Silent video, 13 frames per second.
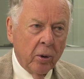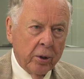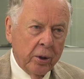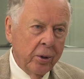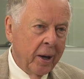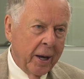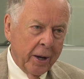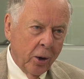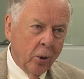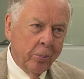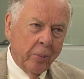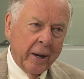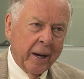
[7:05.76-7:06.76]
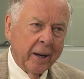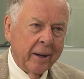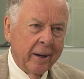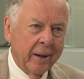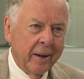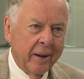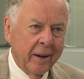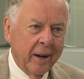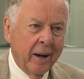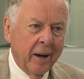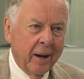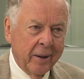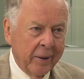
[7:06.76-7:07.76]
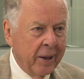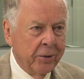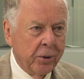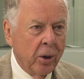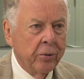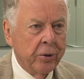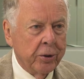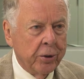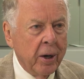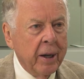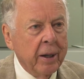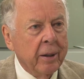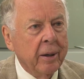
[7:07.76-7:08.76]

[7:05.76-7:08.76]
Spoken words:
you had OPEC, they drove the train.